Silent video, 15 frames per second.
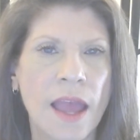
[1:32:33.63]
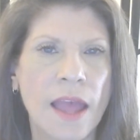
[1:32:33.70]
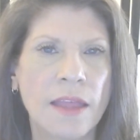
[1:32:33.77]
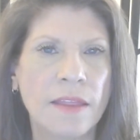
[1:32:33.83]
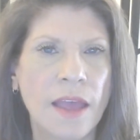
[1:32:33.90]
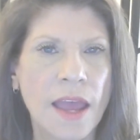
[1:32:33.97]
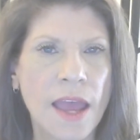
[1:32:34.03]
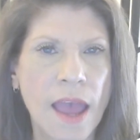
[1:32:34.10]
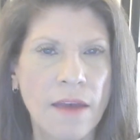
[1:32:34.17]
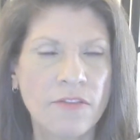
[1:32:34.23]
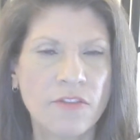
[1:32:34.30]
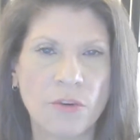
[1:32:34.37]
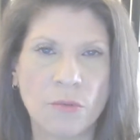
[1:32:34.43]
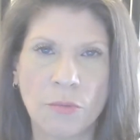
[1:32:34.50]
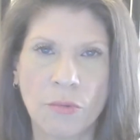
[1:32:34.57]
And they have
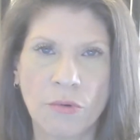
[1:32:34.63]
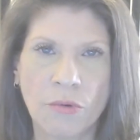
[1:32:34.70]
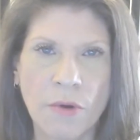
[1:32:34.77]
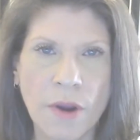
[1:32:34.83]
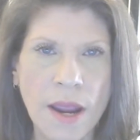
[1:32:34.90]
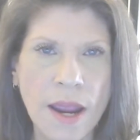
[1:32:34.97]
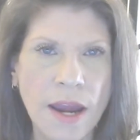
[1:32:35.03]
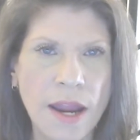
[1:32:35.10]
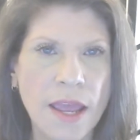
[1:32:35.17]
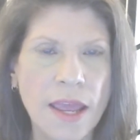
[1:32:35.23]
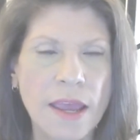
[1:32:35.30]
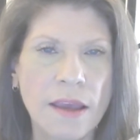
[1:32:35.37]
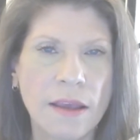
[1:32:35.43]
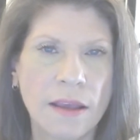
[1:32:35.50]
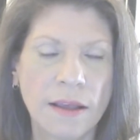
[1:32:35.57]
some pretty